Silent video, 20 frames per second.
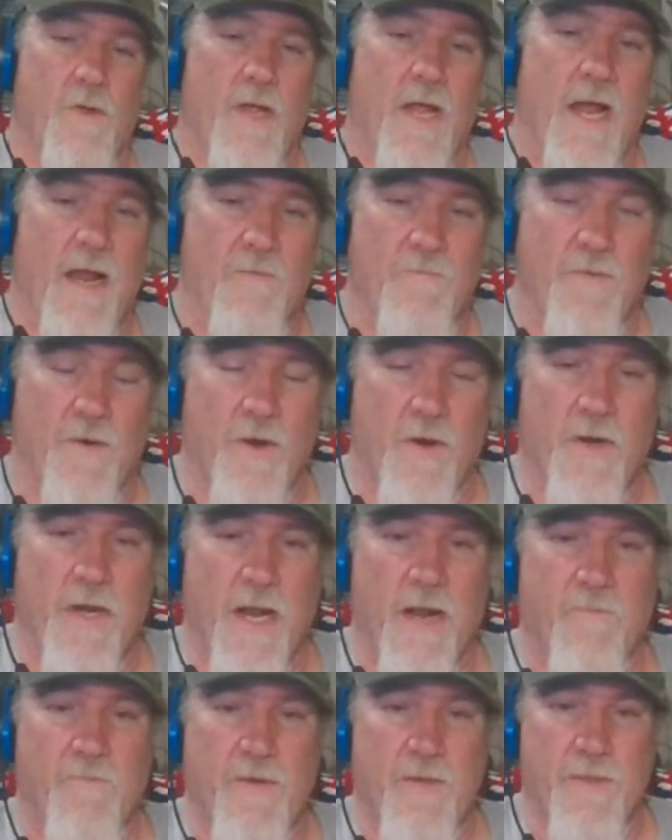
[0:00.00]
I've earned
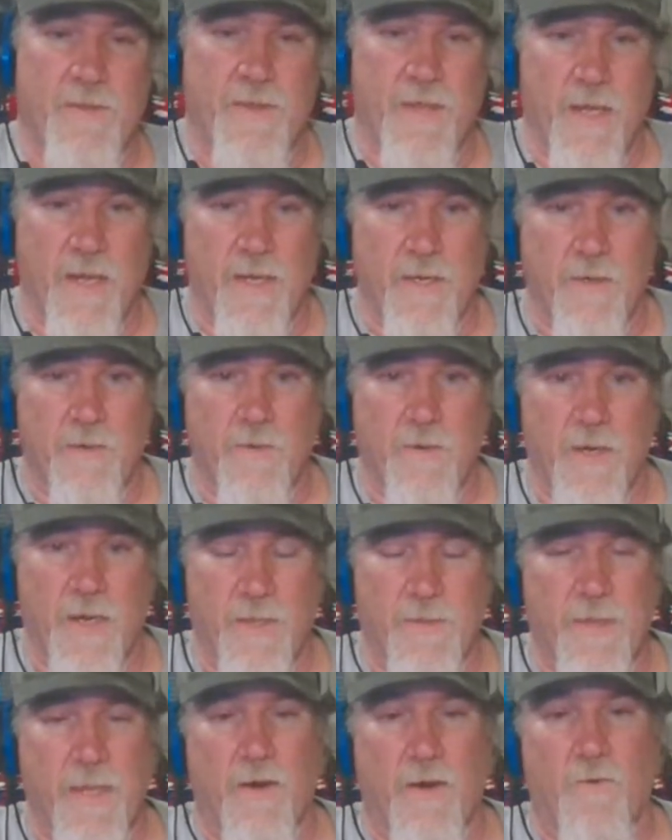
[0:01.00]
everything
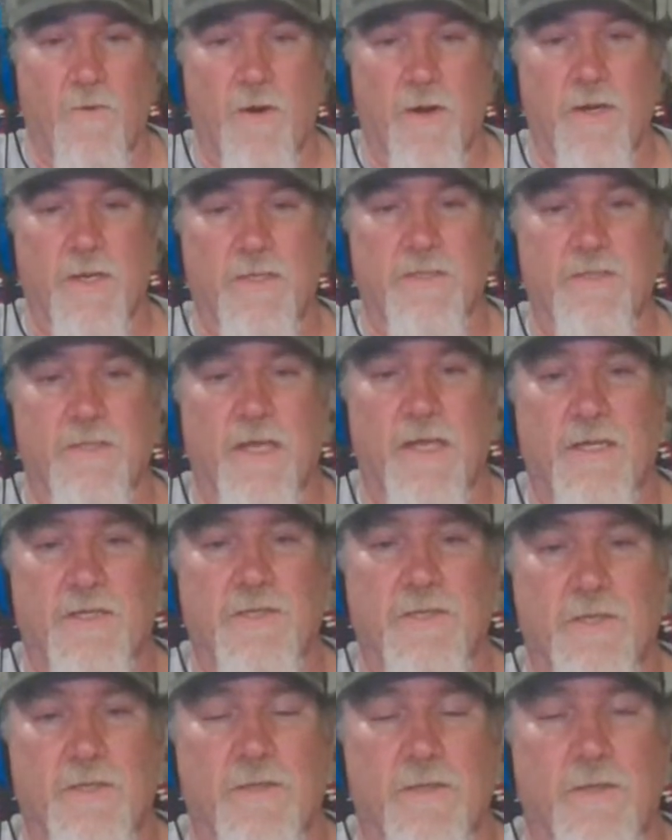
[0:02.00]
in that
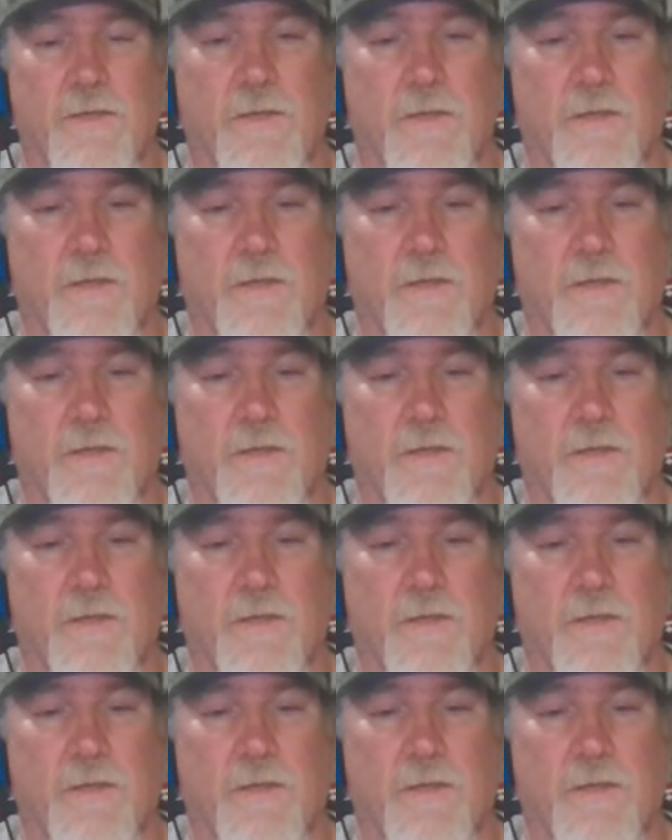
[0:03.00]
organization